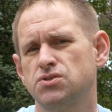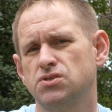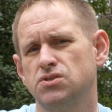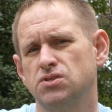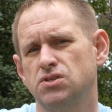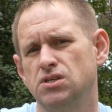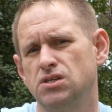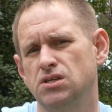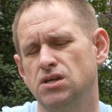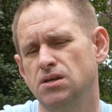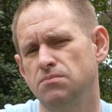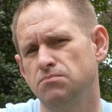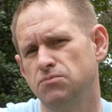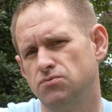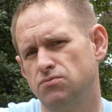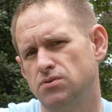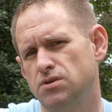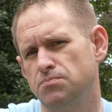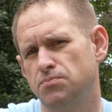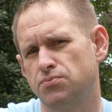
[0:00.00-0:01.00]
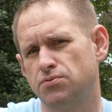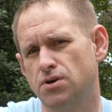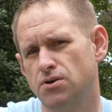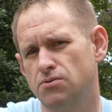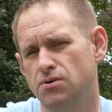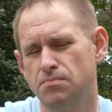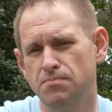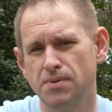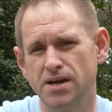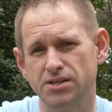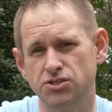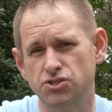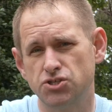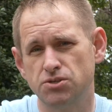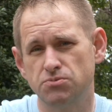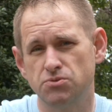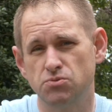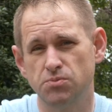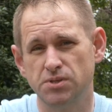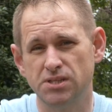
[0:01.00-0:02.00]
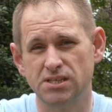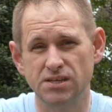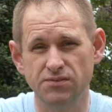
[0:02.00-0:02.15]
that the M3 Pro and Max chips will be